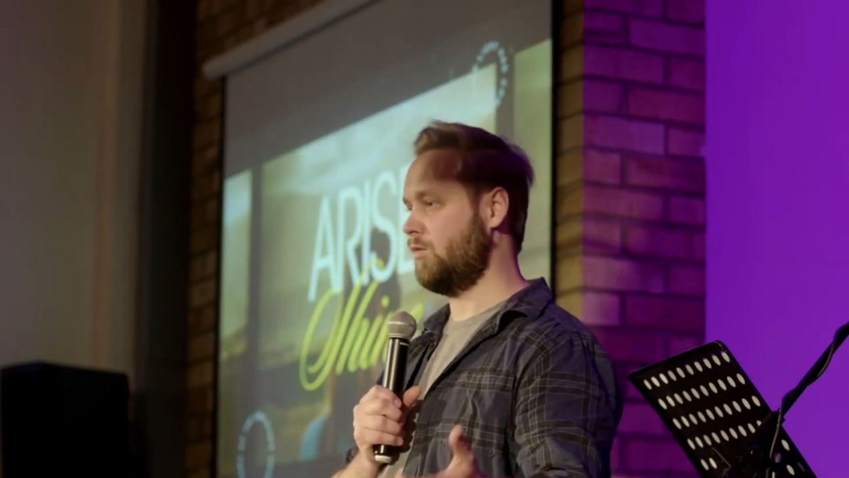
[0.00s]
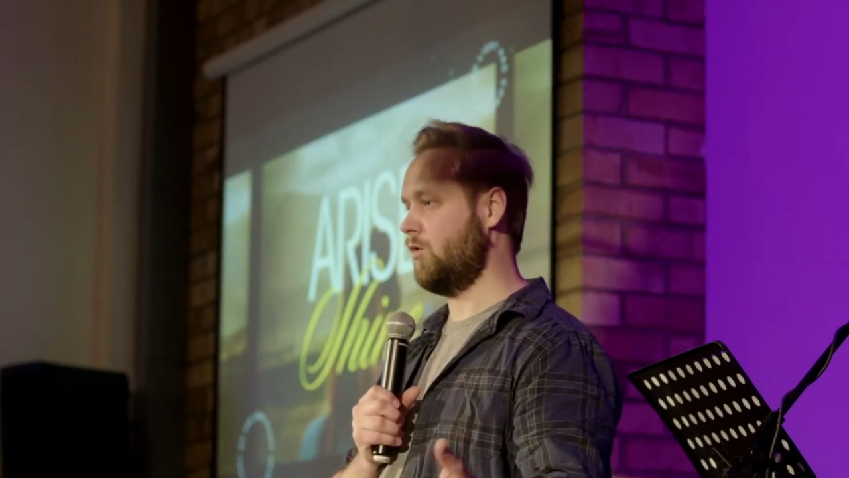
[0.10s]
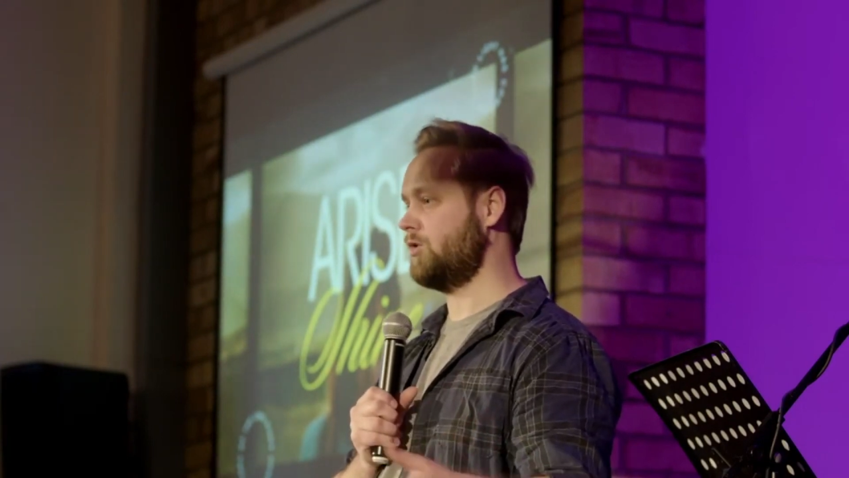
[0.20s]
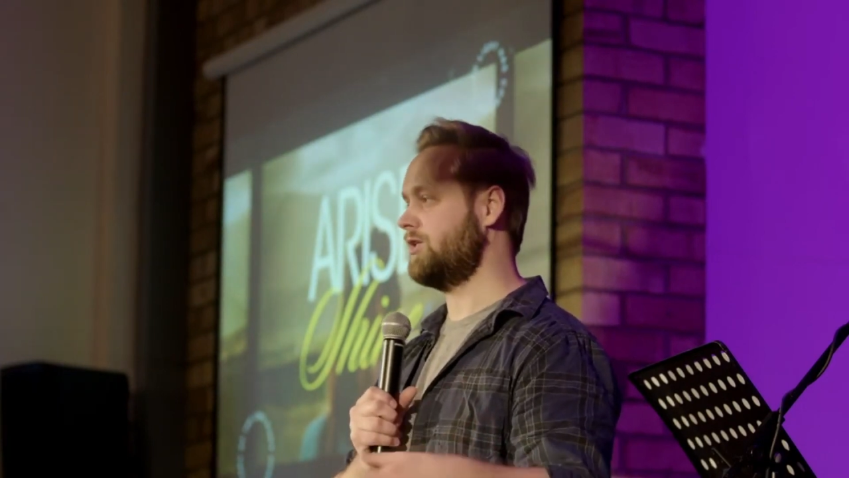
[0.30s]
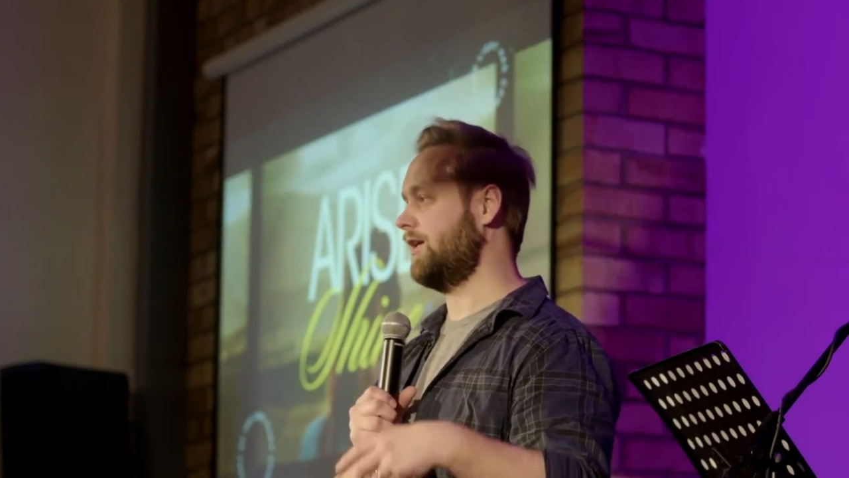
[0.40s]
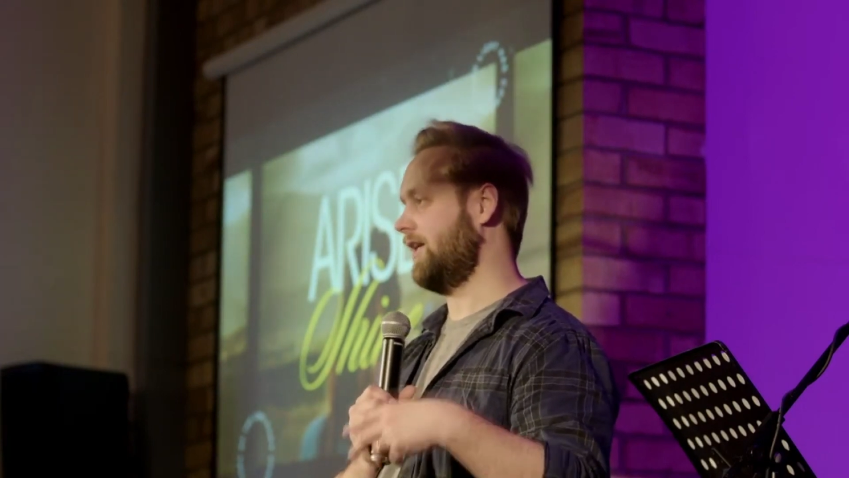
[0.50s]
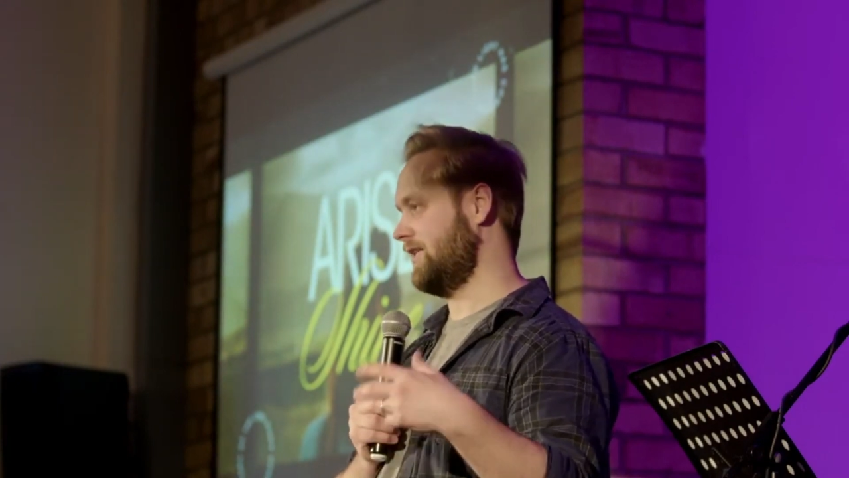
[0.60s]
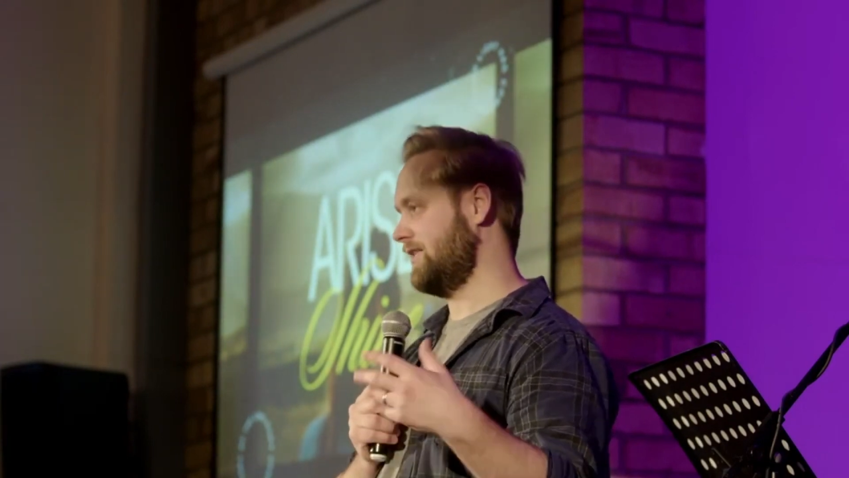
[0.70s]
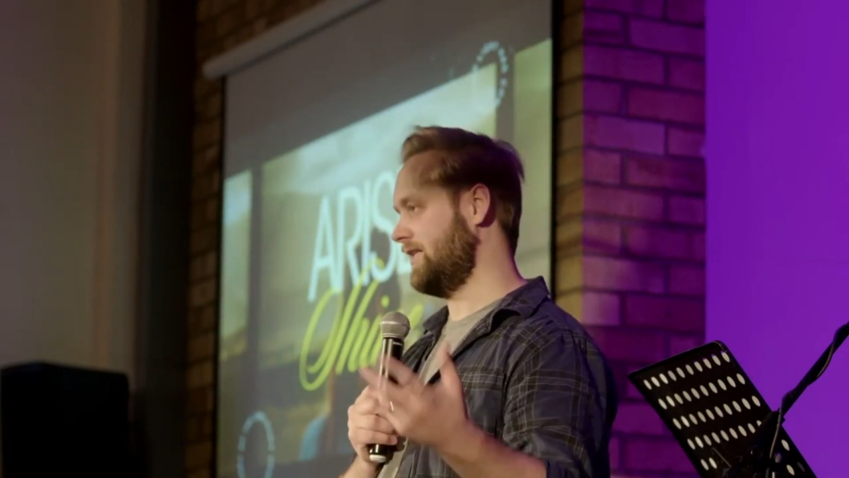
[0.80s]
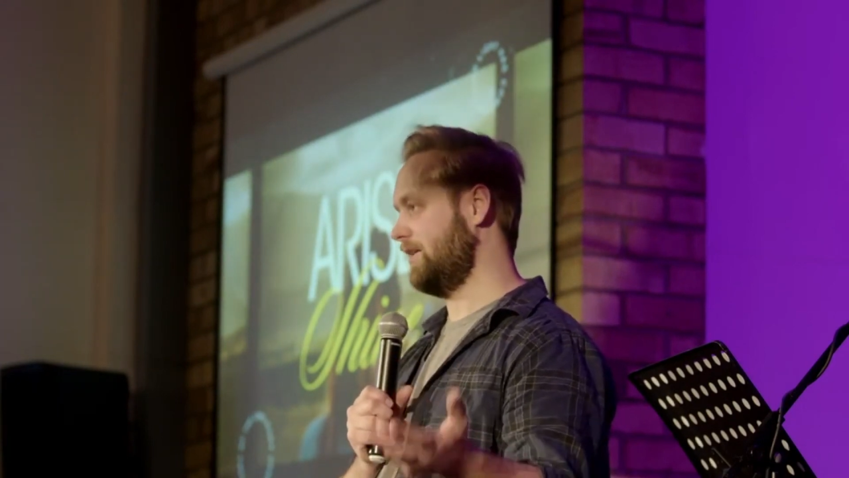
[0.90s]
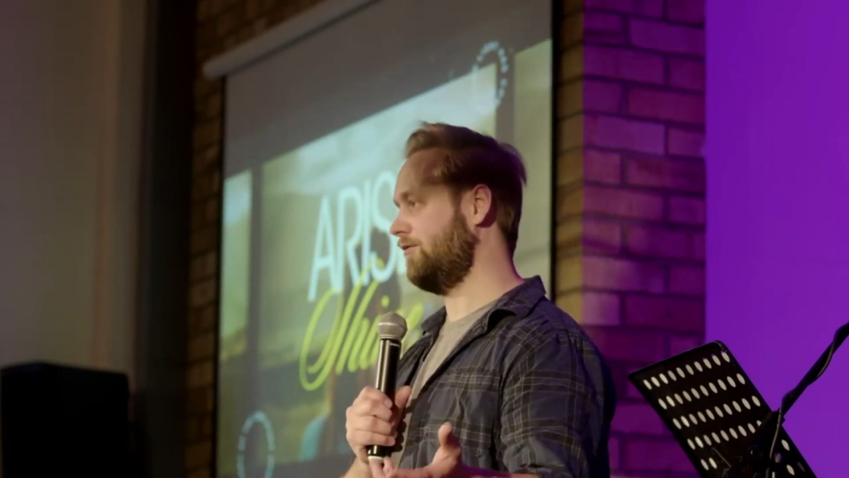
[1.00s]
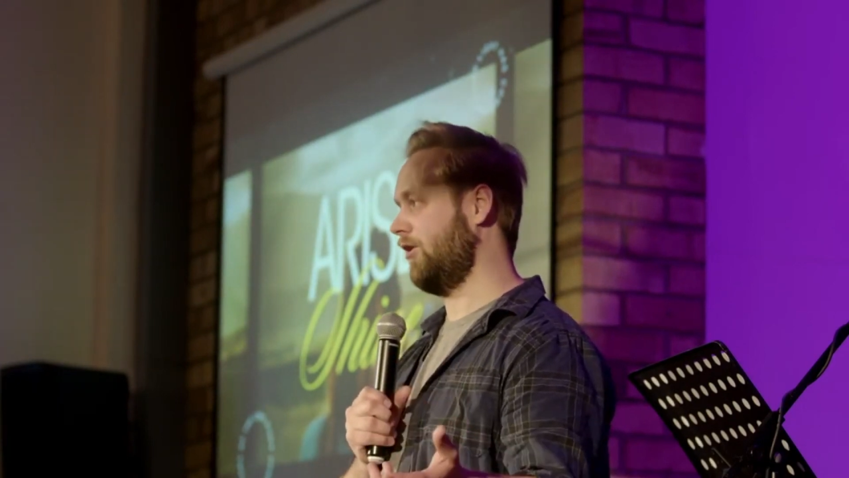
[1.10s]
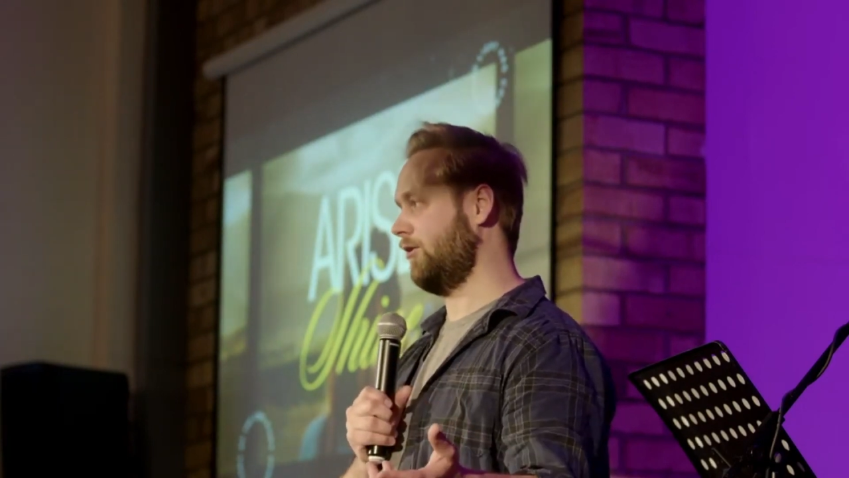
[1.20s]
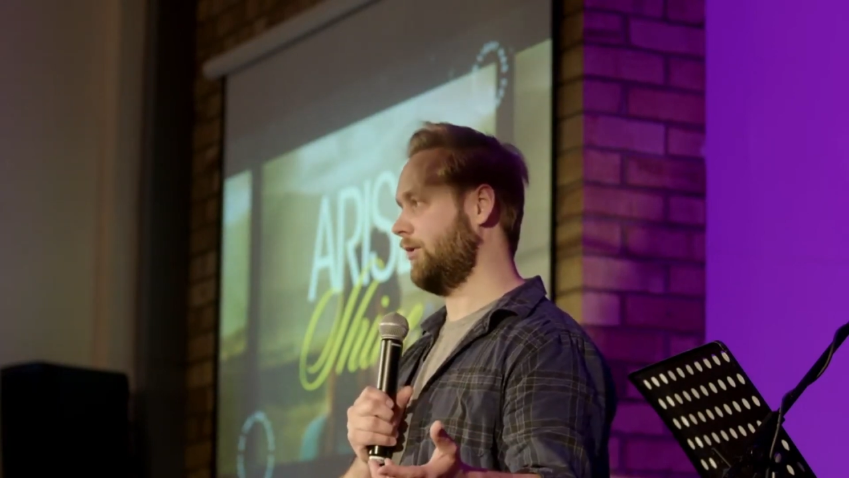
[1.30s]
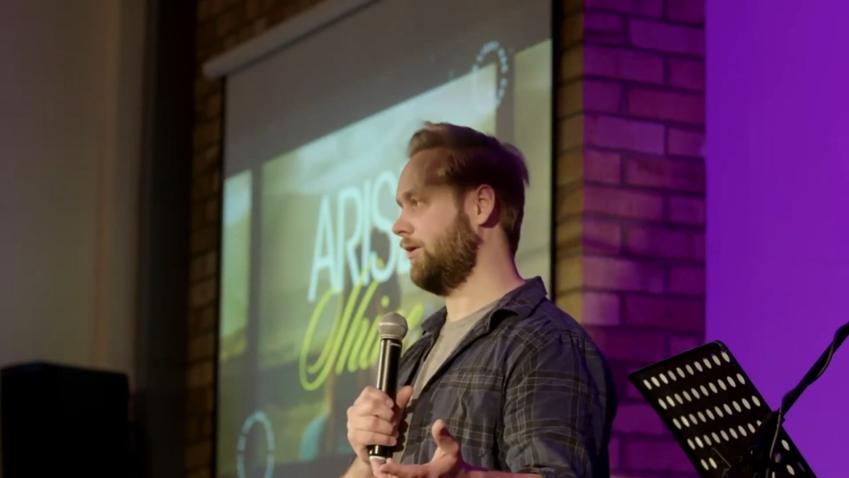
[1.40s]
water, it's the
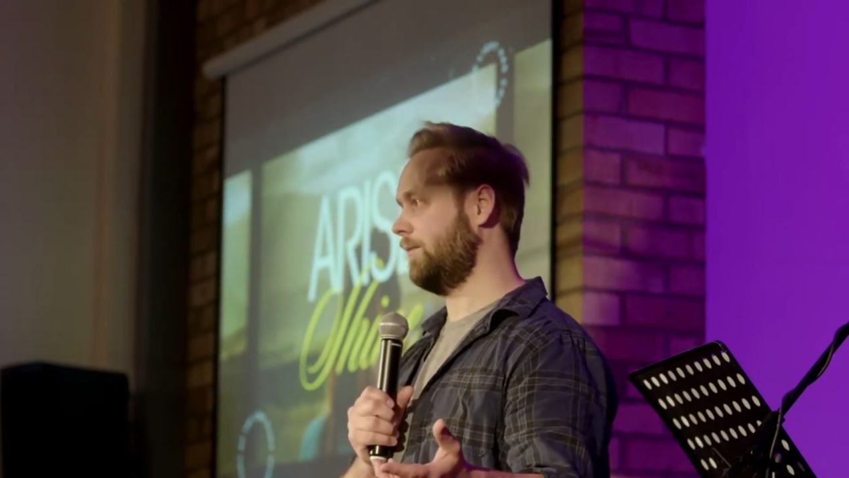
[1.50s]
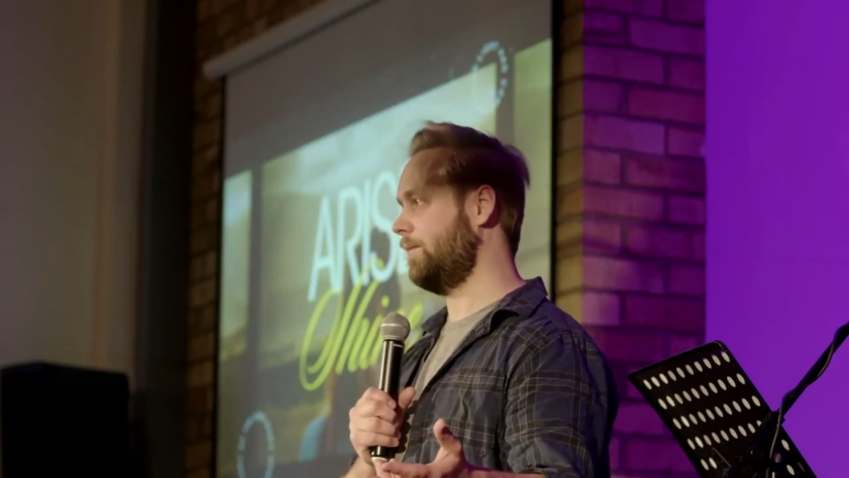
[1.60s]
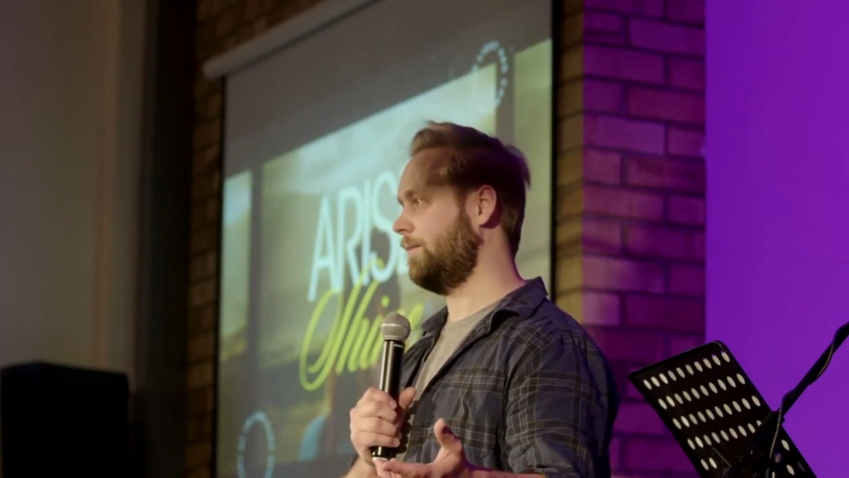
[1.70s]
environment.